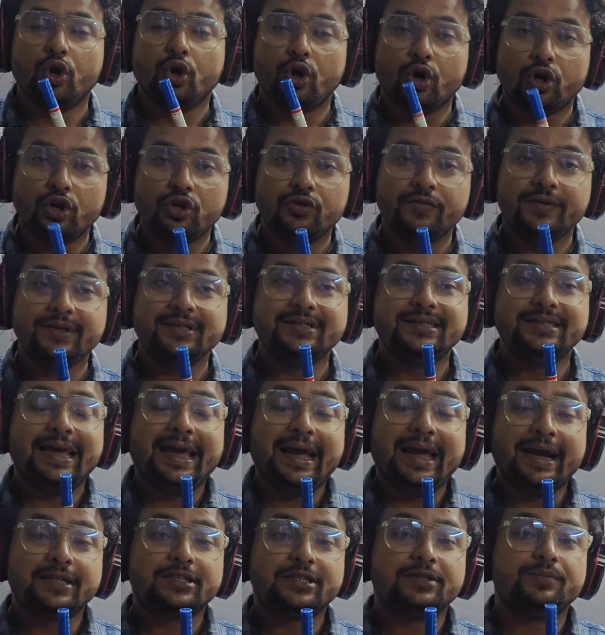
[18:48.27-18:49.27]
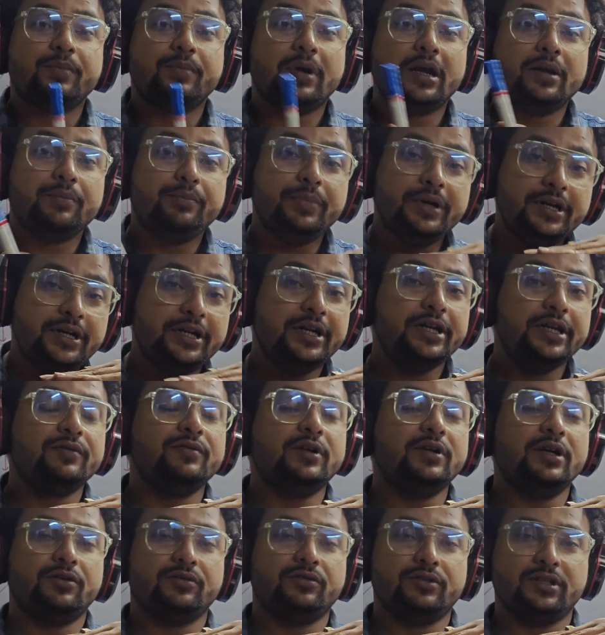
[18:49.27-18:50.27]
always acts
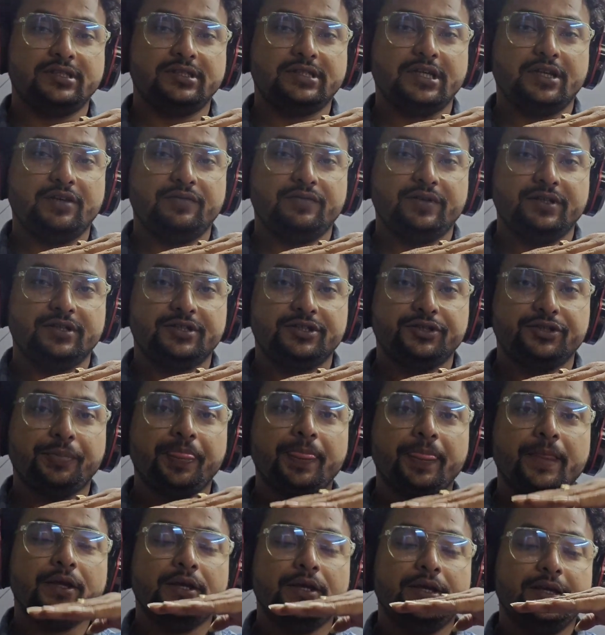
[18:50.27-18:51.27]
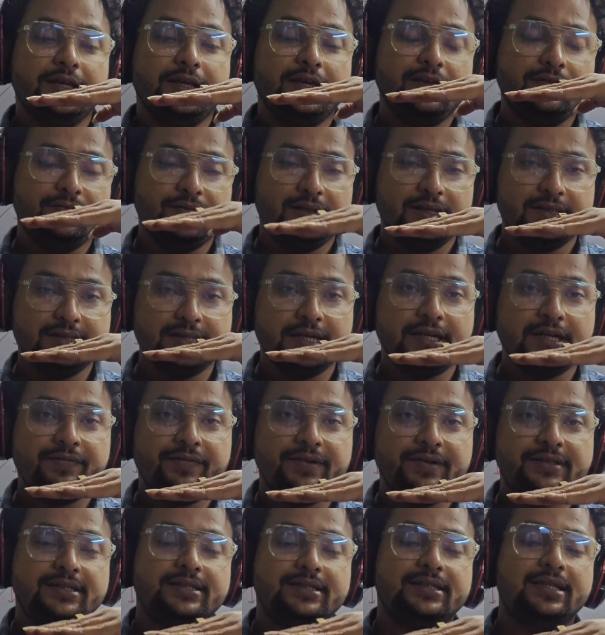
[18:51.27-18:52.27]
perpendicular to the surface. If the
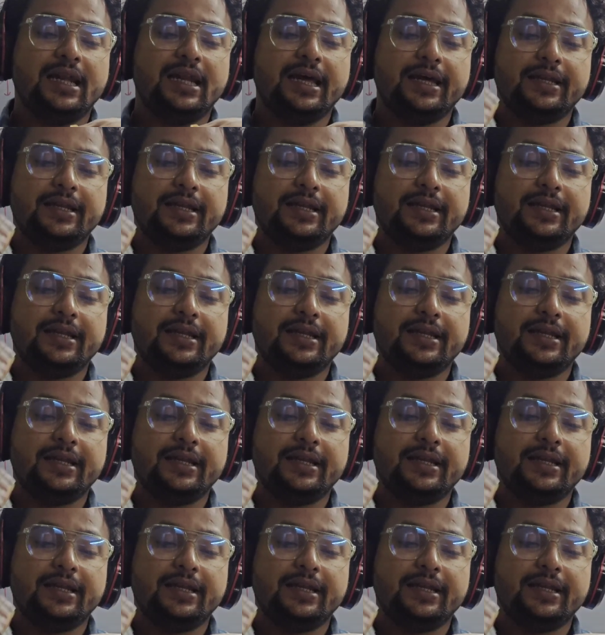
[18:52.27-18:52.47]
surface is